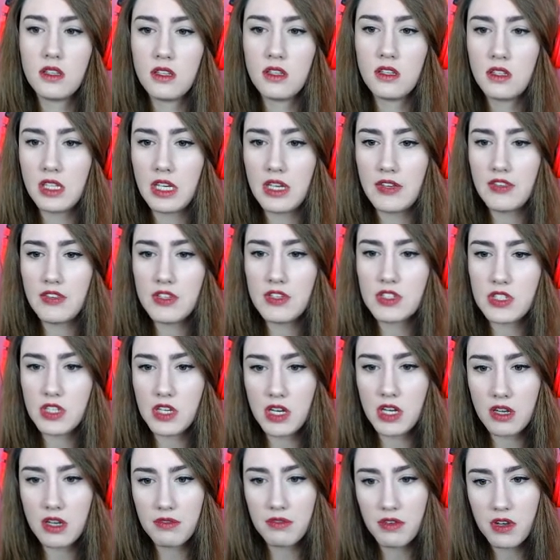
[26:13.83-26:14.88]
I feel
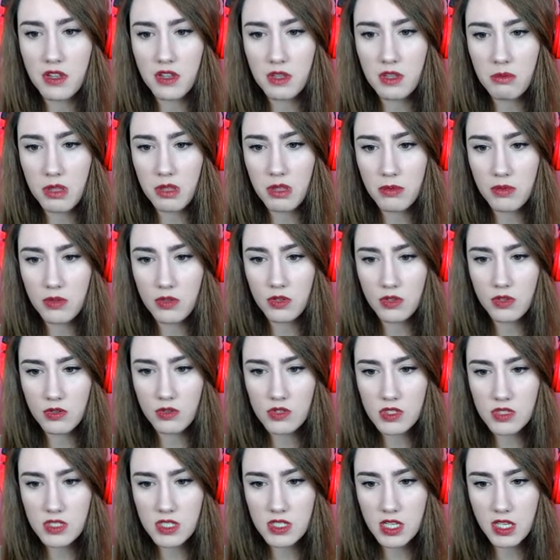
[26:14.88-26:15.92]
sorry for all the people who
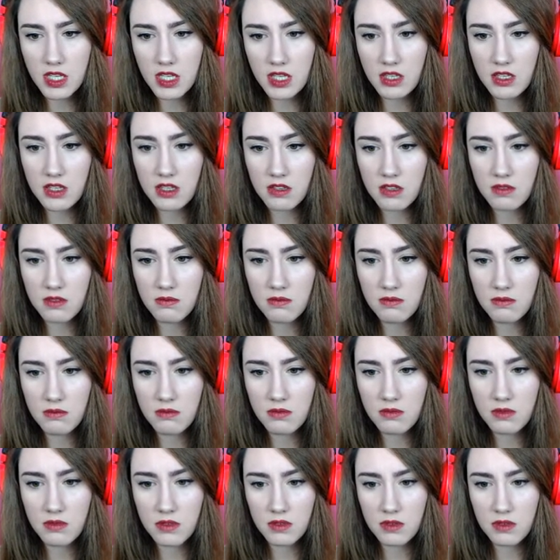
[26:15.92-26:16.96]
just like
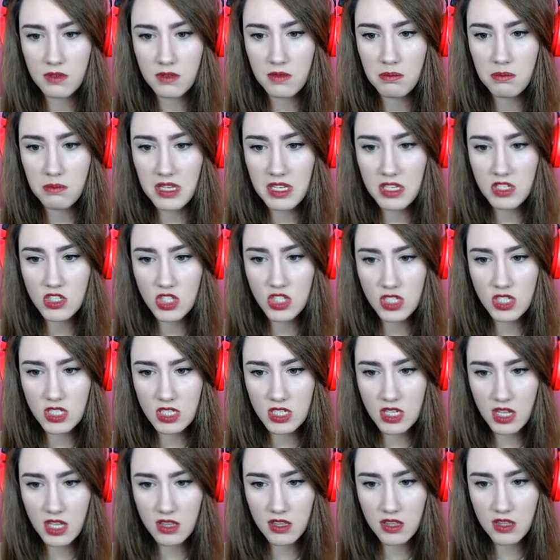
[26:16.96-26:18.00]
beat shit to
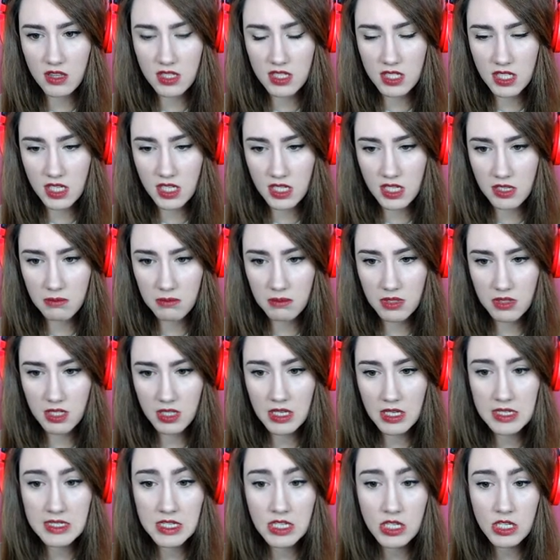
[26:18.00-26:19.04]
death all the time,
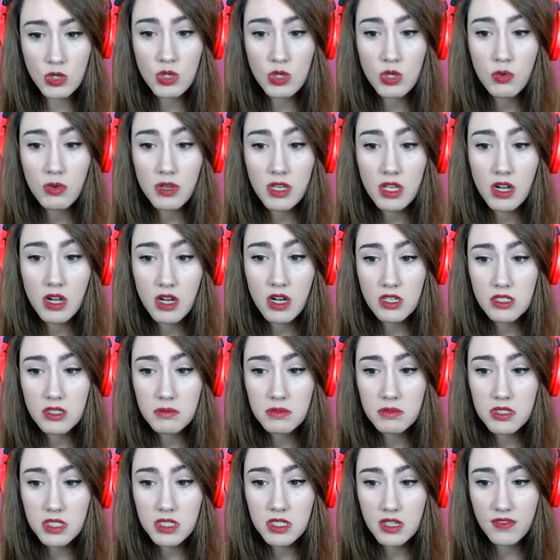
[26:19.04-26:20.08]
because then you don't get awesome
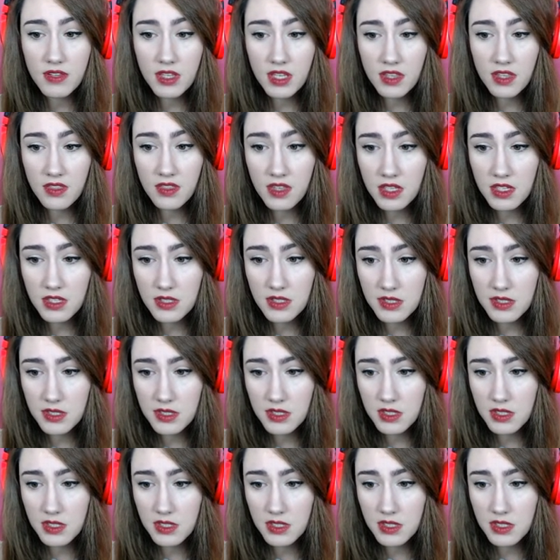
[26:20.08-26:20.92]
stuff like this.